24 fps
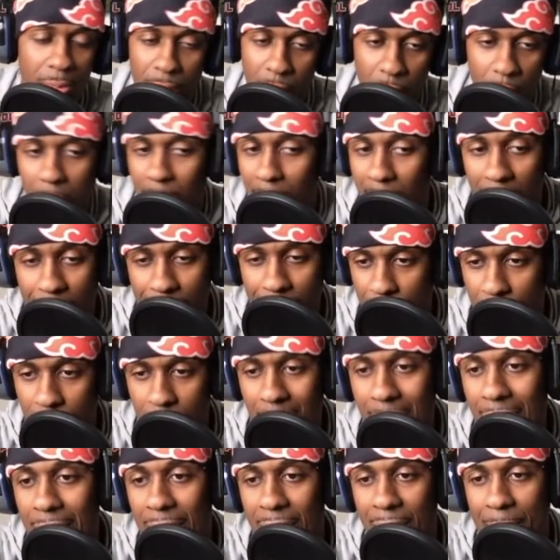wherever
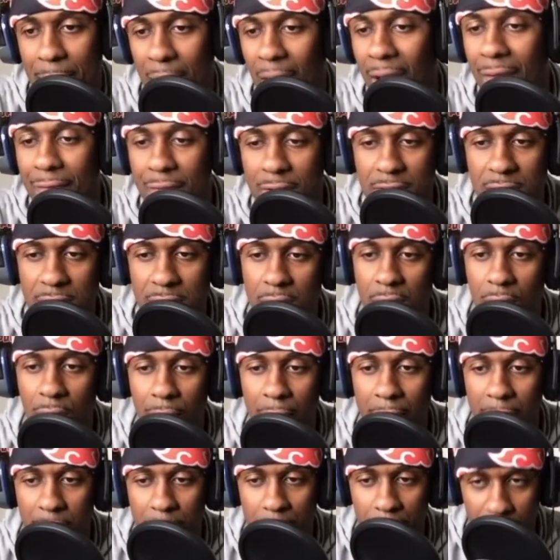right i mean obviously know
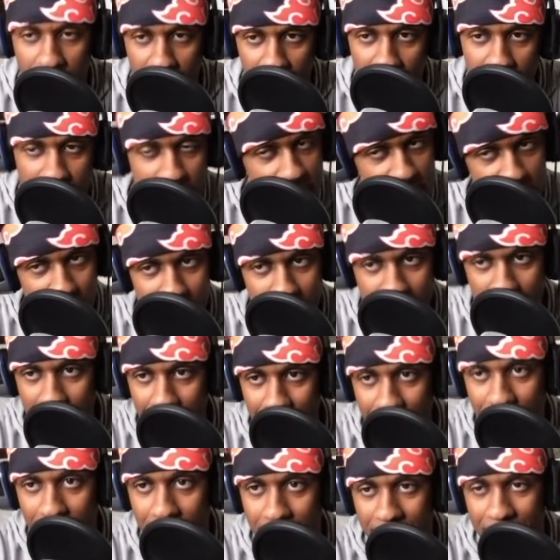like the production's gonna be
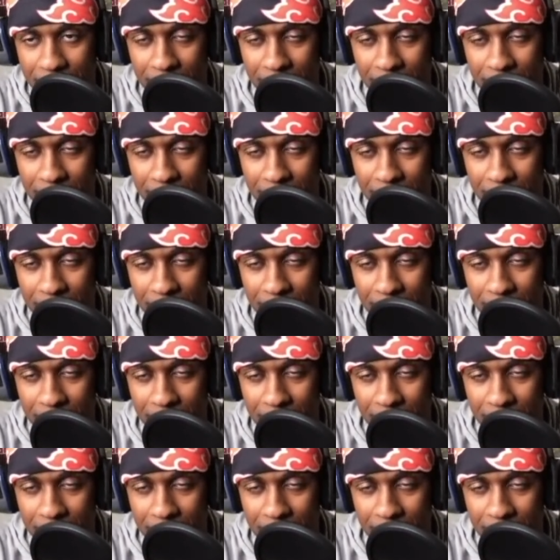different